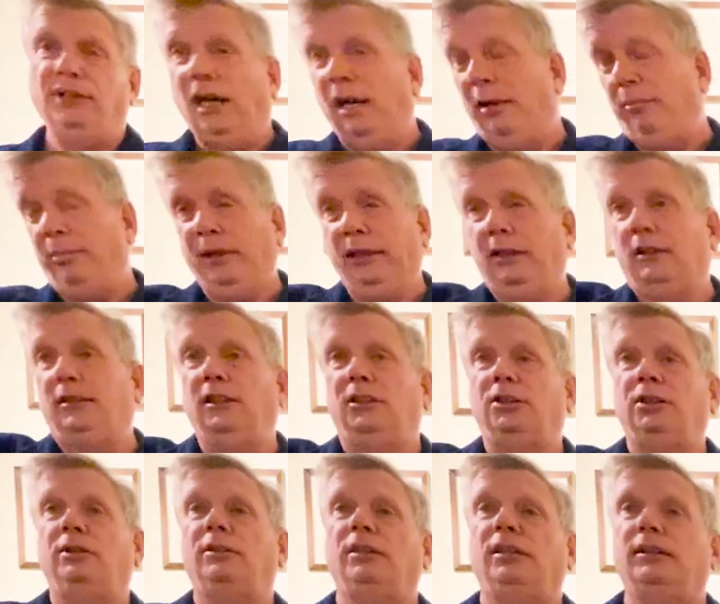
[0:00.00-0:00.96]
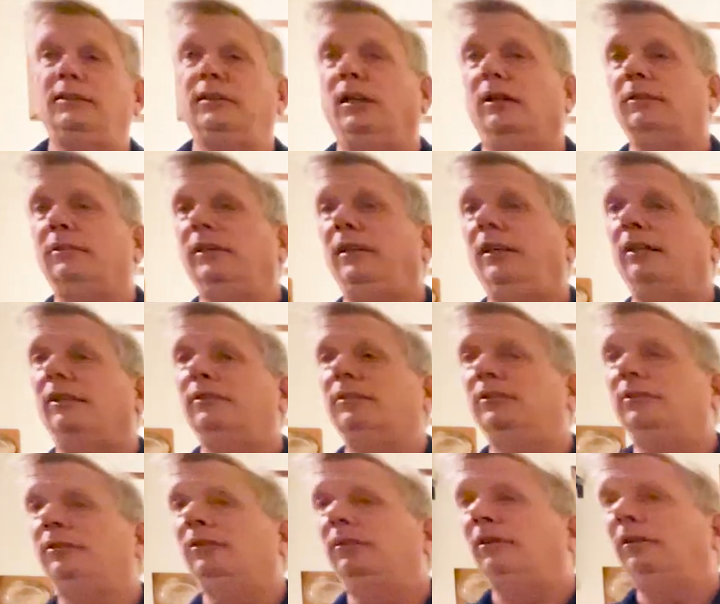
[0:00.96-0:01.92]
not paying attention to the telltale.
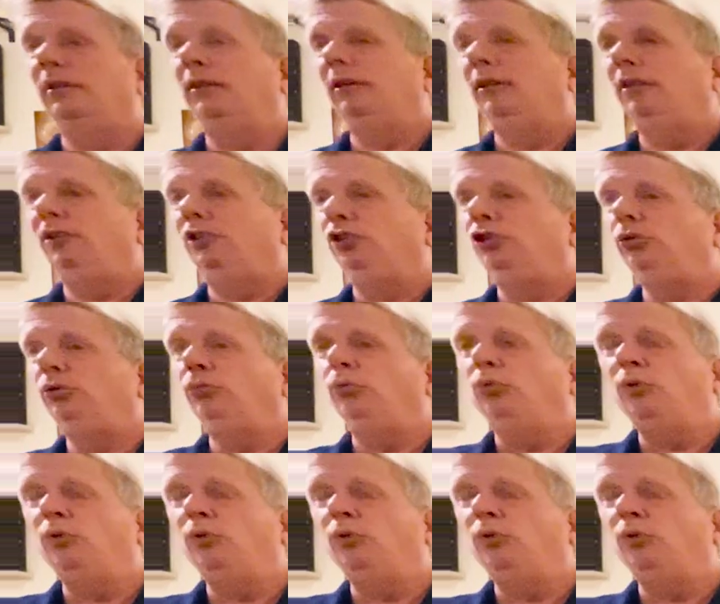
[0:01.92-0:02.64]
You,